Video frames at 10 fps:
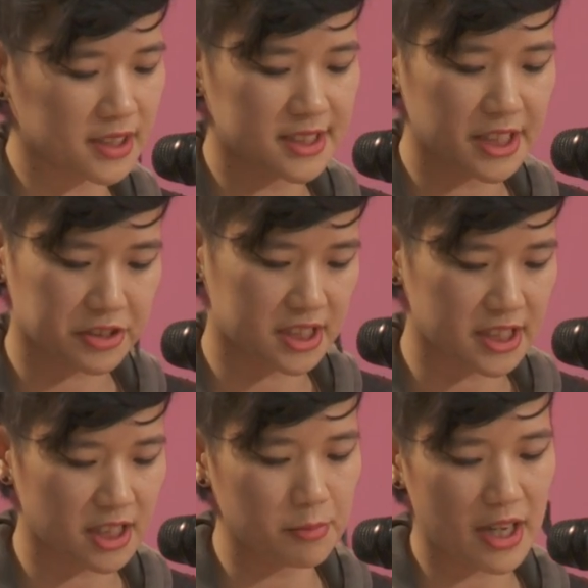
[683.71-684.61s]

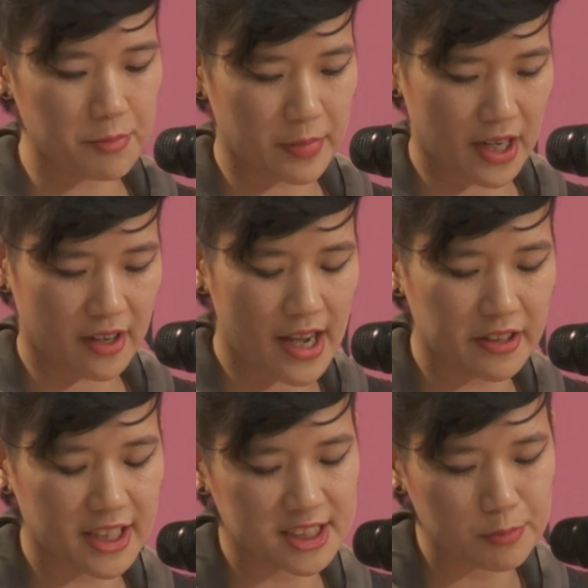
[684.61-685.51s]
secrecy might bear
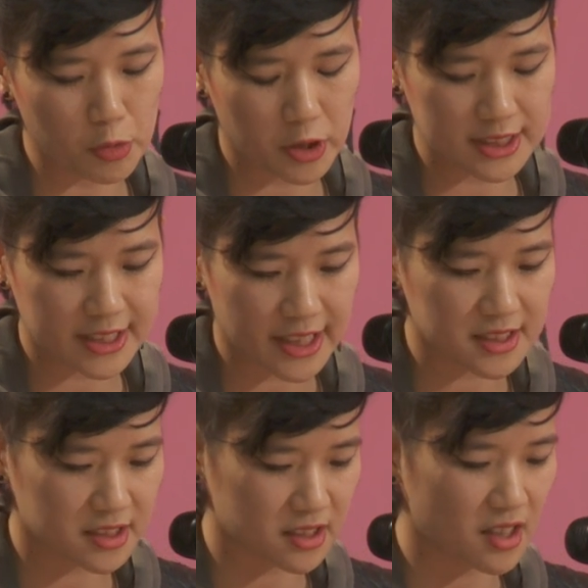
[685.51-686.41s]
out as a more
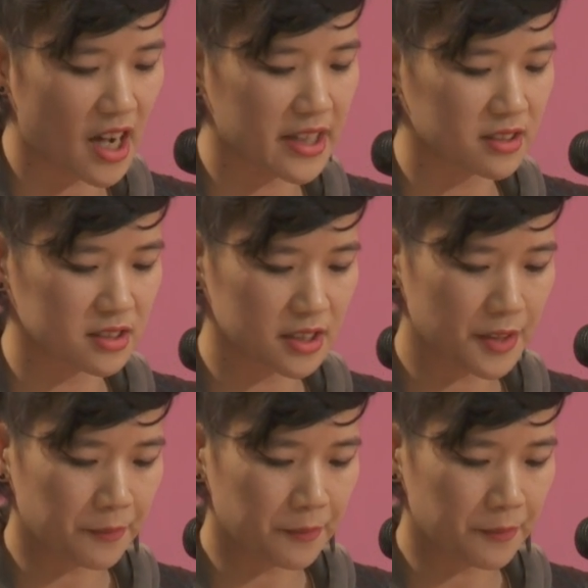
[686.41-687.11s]
dense denial